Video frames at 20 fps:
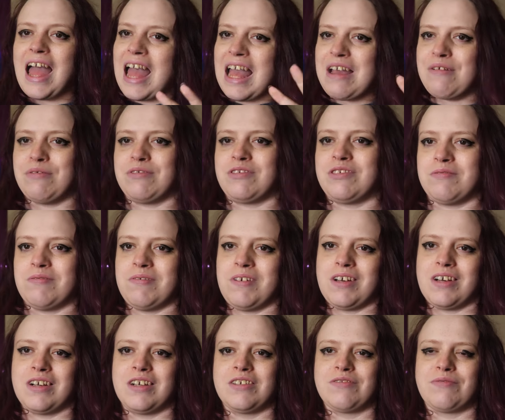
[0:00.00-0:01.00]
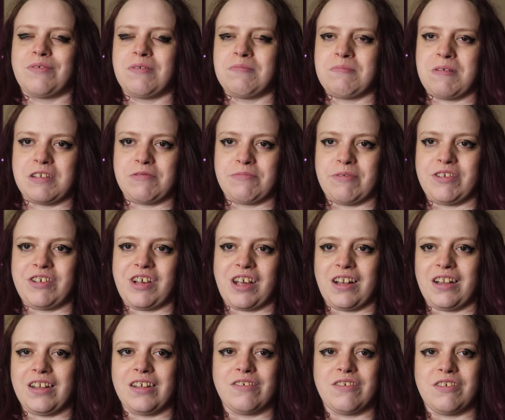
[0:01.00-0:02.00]
Hey, what's up you guys? Welcome back to my
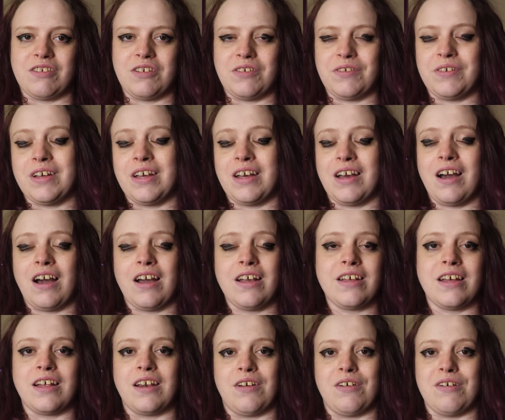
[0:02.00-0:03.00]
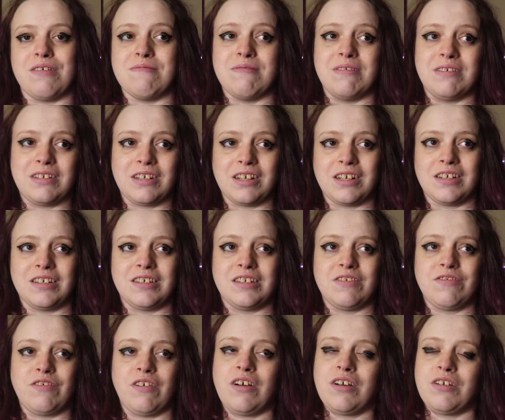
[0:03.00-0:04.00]
channel. If you're new here, hi, hello, I'm Lydia,
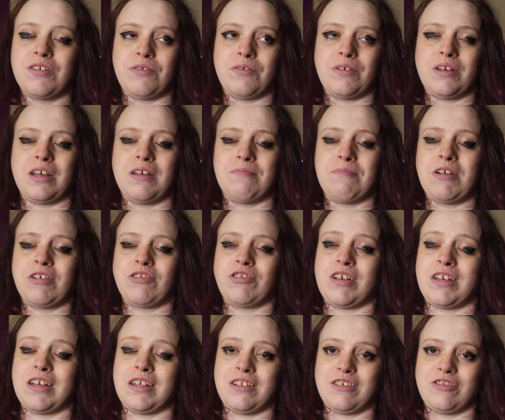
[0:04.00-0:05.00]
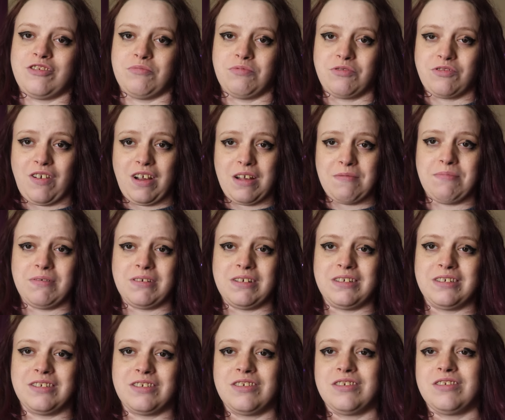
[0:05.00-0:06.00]
and if you are new here, make sure you hit the subscribe
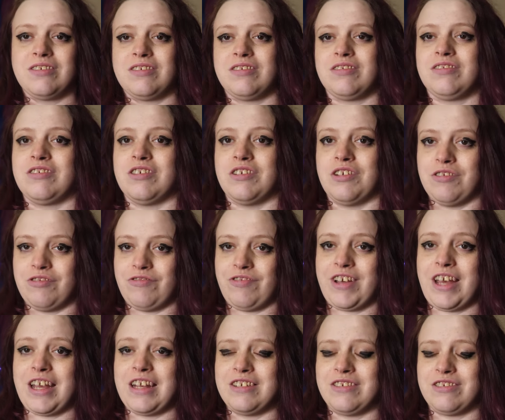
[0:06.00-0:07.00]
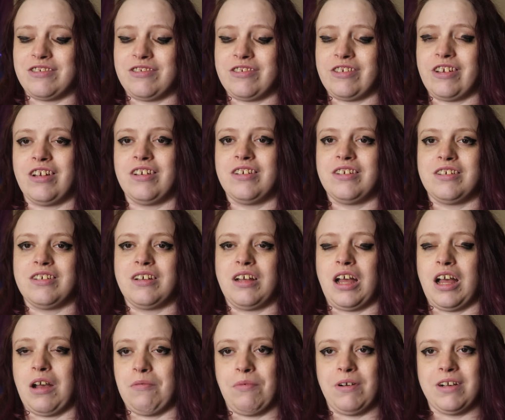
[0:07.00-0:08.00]
button, turn notifications on,
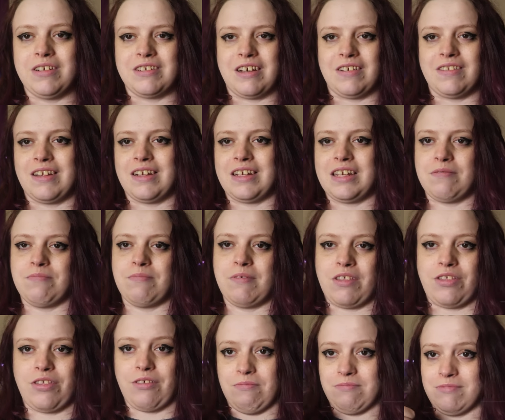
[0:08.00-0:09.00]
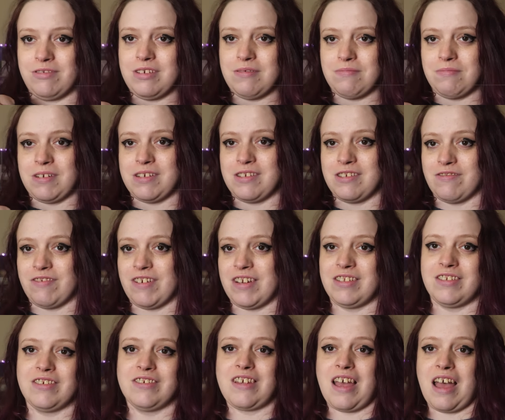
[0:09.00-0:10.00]
and while you're down there, give me a thumbs up because it
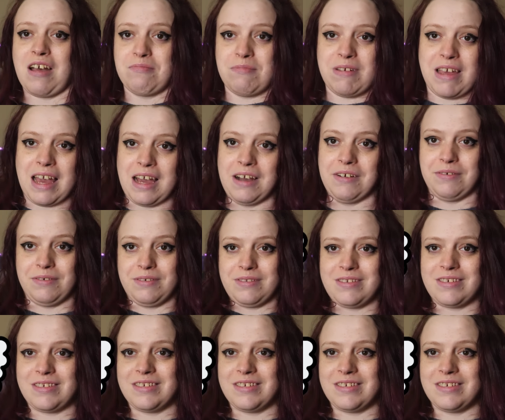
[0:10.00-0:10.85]
really does help me out.